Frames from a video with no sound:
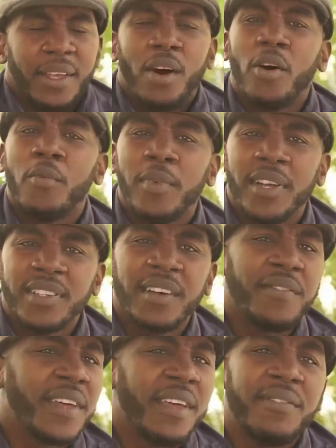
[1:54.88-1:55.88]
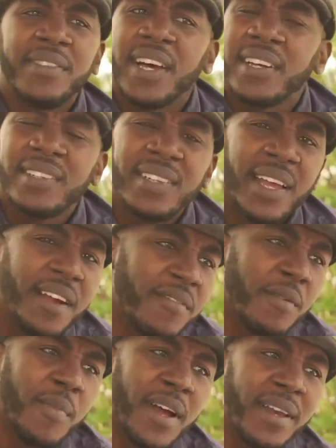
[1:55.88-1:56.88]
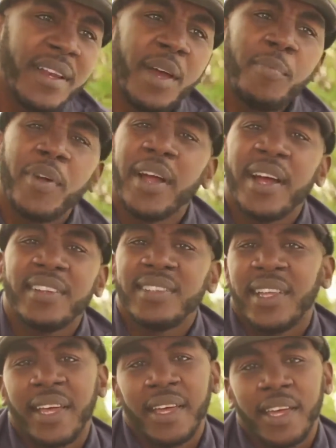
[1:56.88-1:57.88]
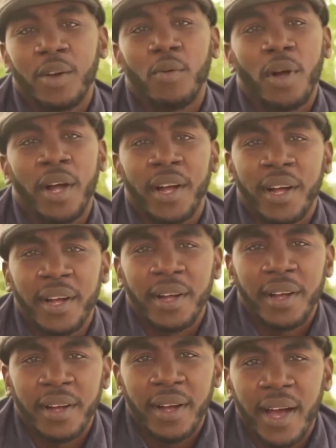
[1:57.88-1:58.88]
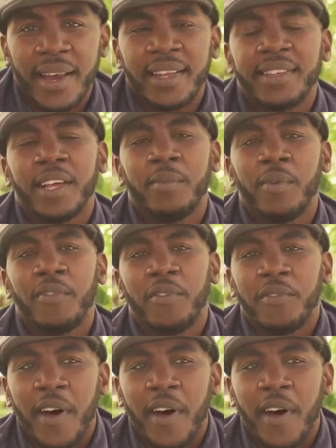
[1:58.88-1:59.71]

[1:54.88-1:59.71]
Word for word: Yo, I just have to give thanks to everybody. The prayers there, it work. And it helped me for